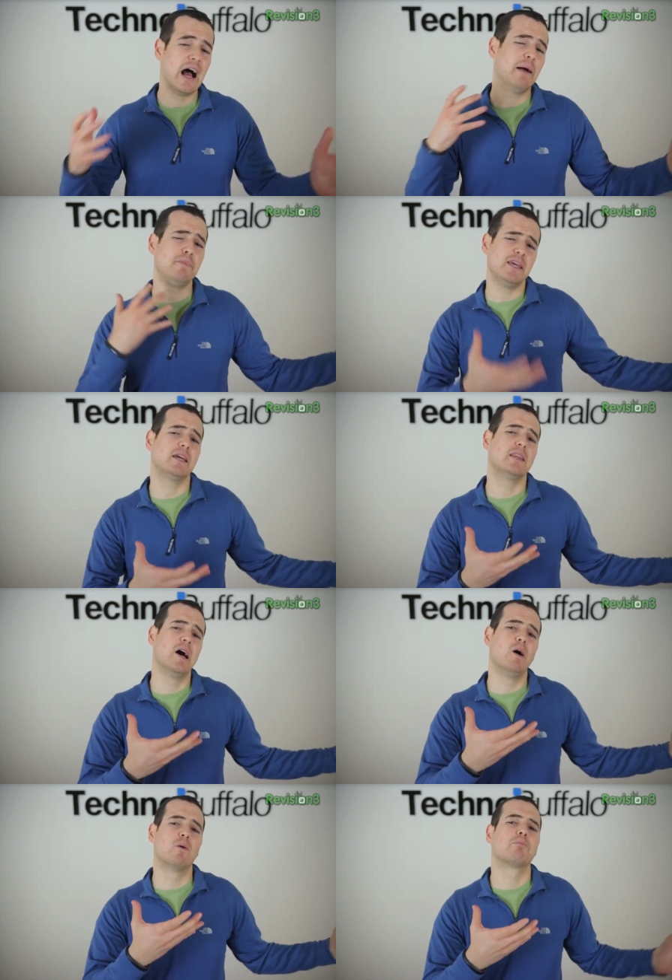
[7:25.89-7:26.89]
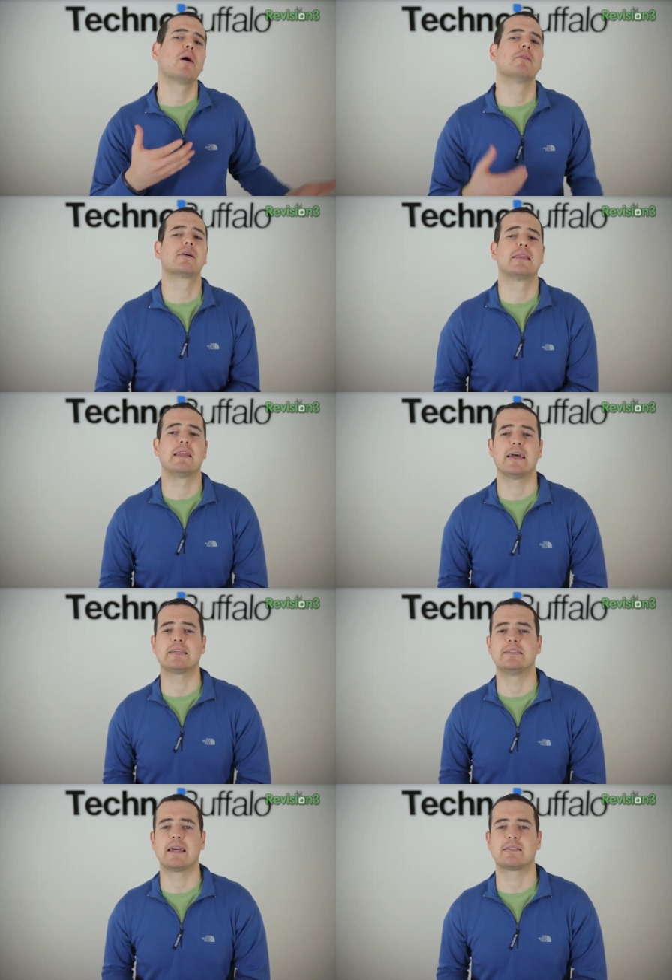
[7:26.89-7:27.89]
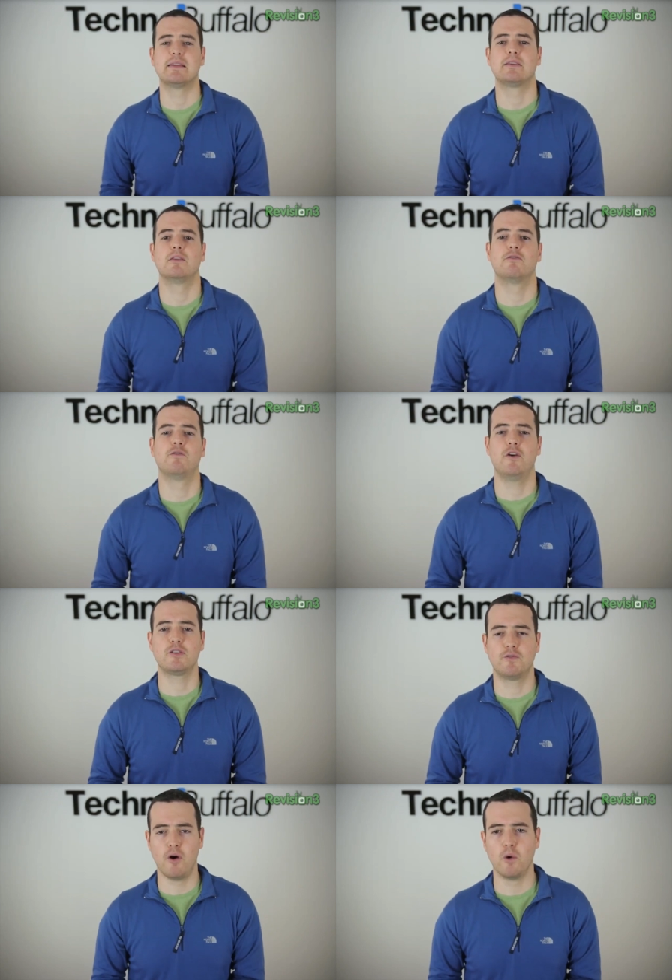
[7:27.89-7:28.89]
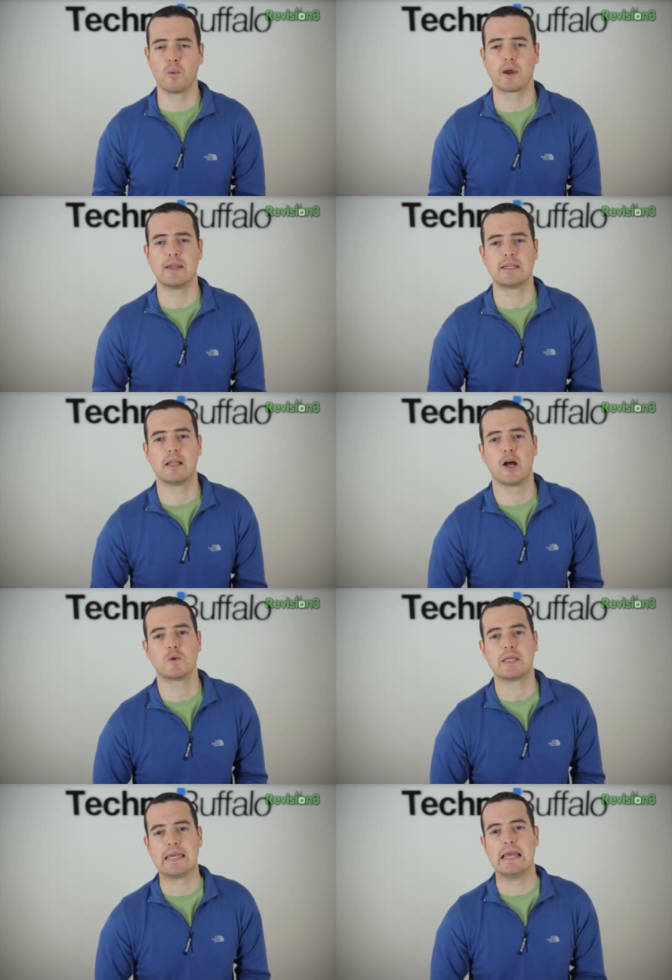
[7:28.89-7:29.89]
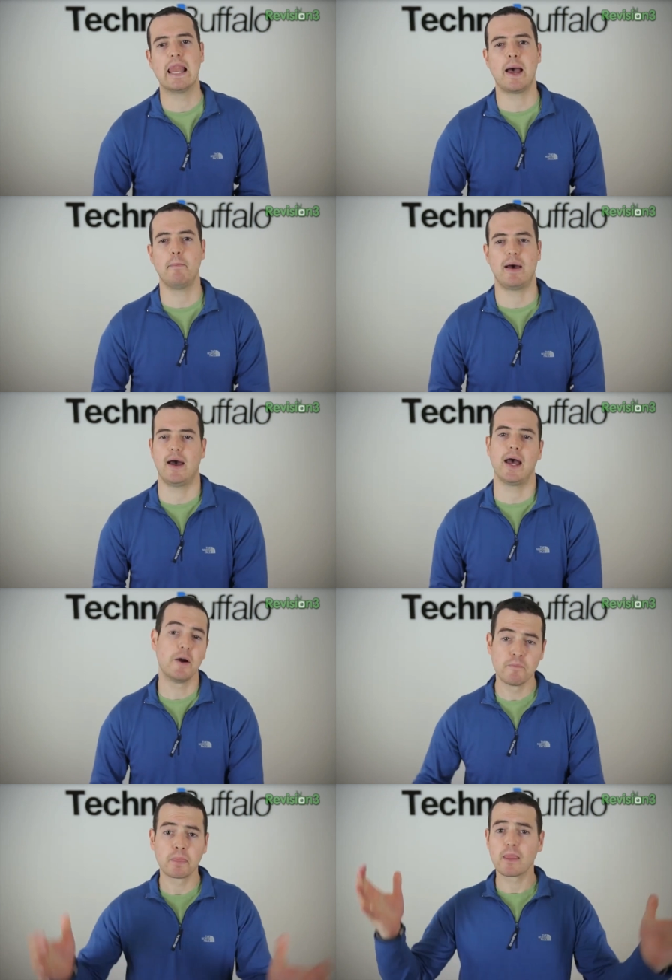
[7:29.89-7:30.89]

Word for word: I'm thinking though, we're probably looking at the next Nexus and the first phone we're going to see launch with Key Lime Pie.